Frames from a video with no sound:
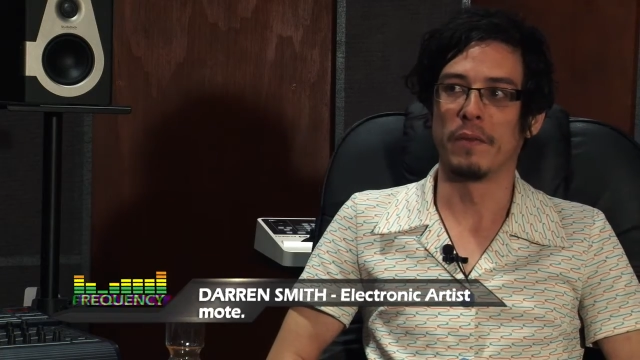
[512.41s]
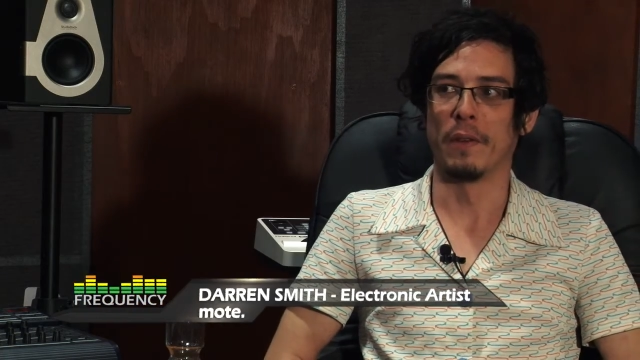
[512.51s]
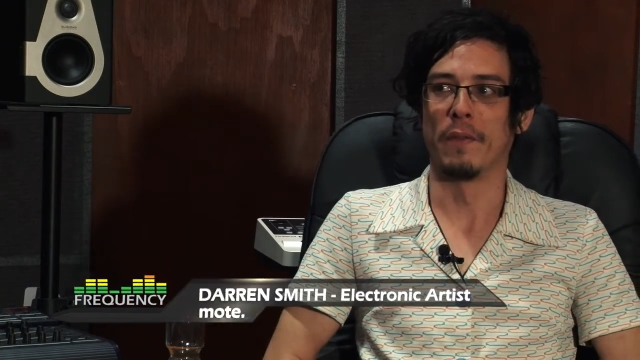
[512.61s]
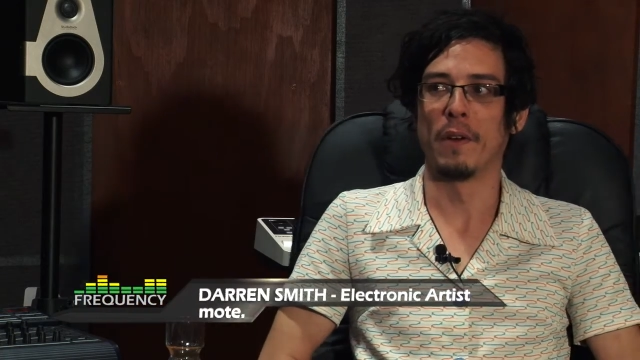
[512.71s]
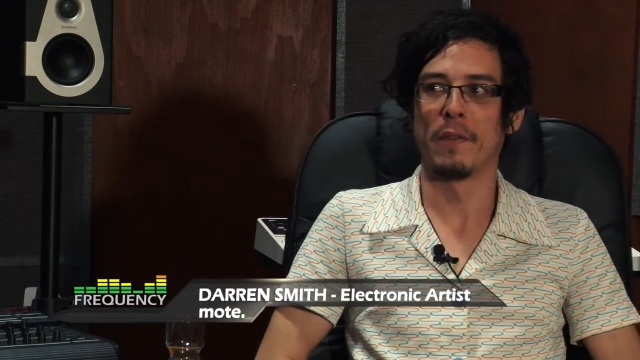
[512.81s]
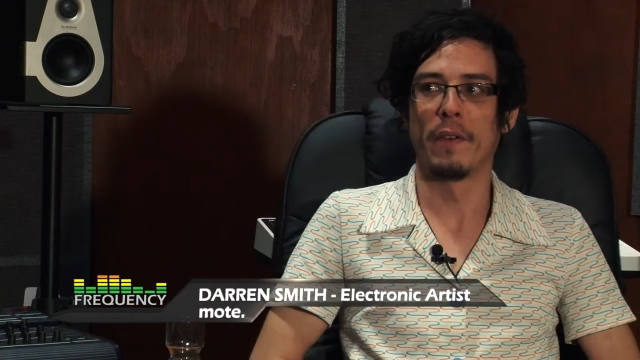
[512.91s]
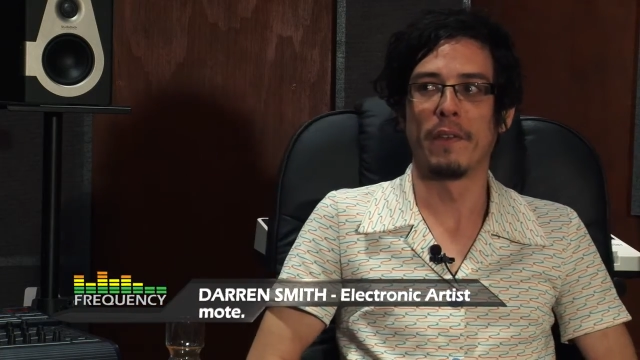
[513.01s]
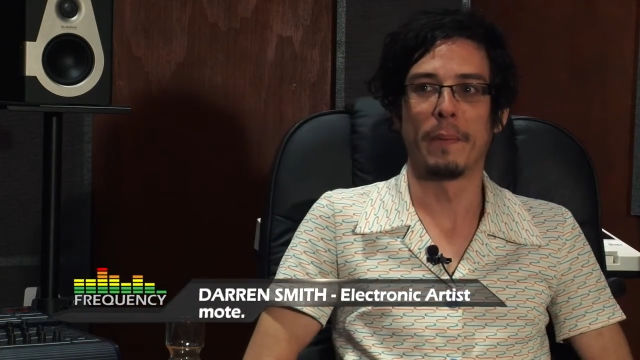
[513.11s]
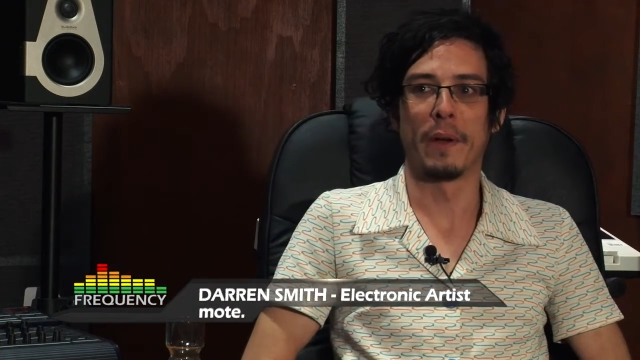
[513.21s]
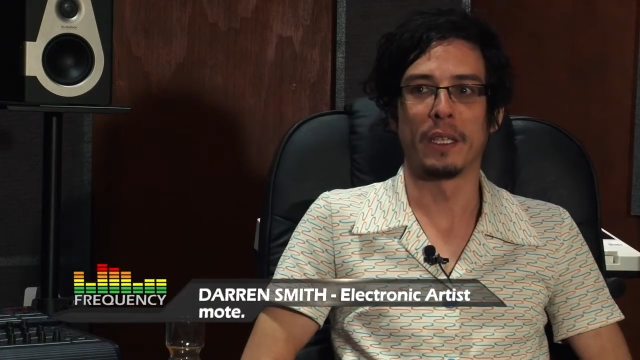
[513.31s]
evolve over the
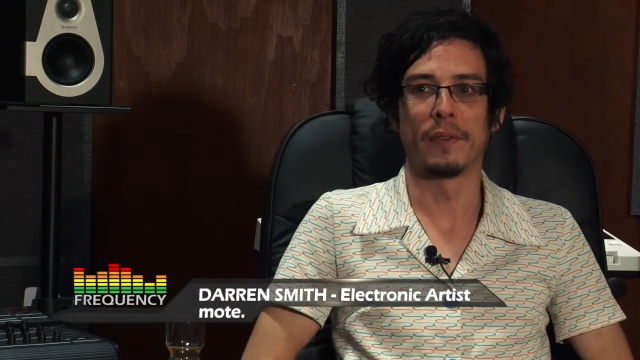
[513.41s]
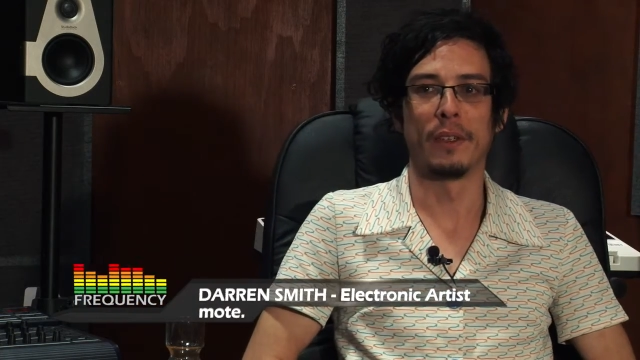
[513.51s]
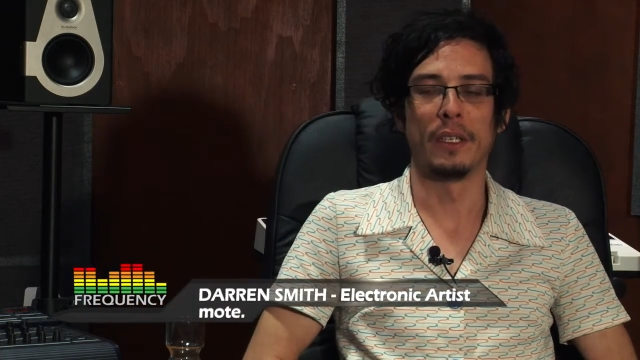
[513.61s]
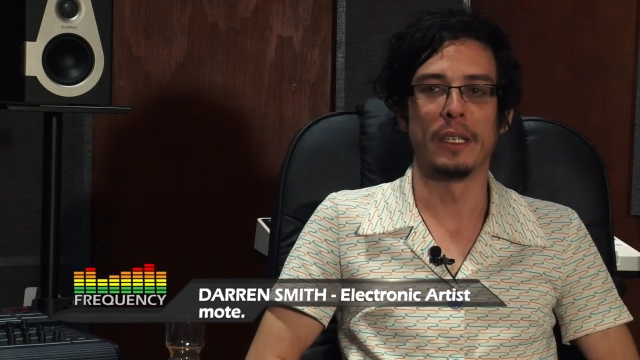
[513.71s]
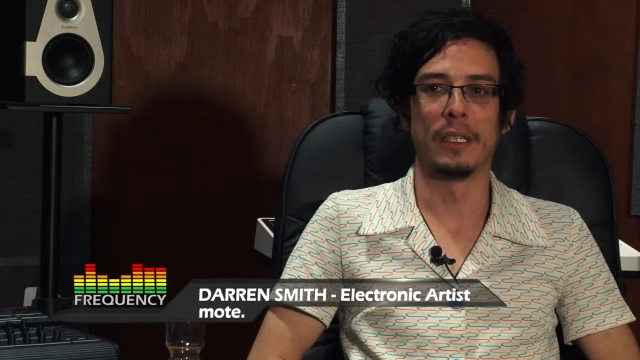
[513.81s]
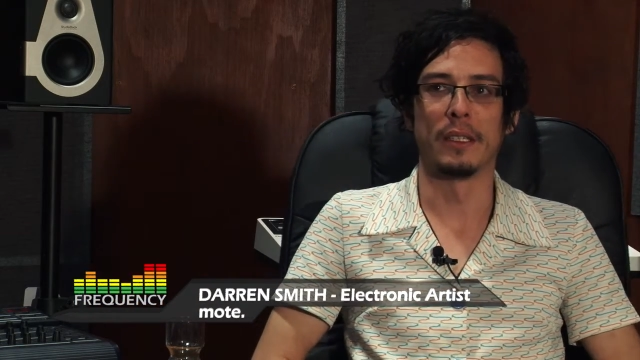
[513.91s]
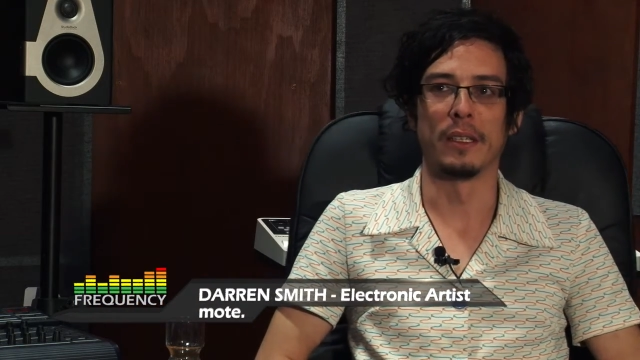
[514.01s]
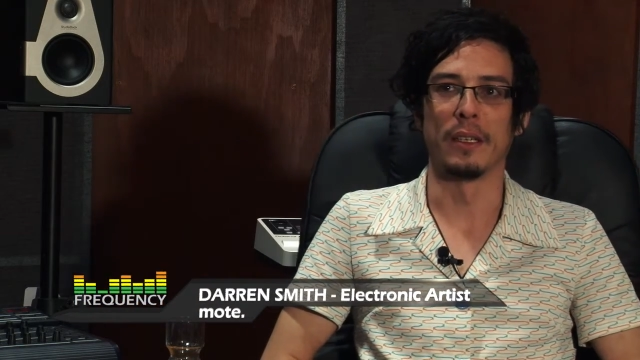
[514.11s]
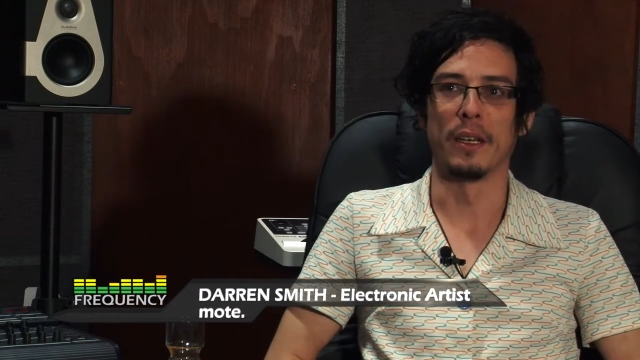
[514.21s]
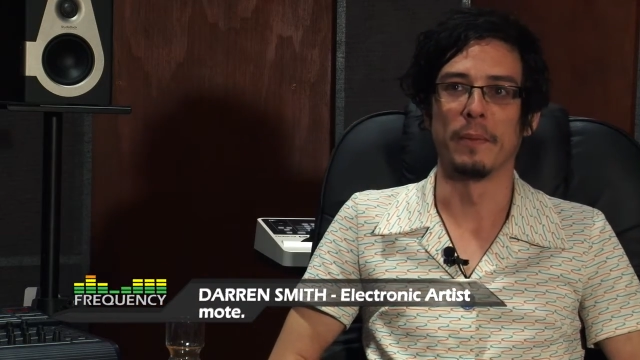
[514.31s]
past few years, and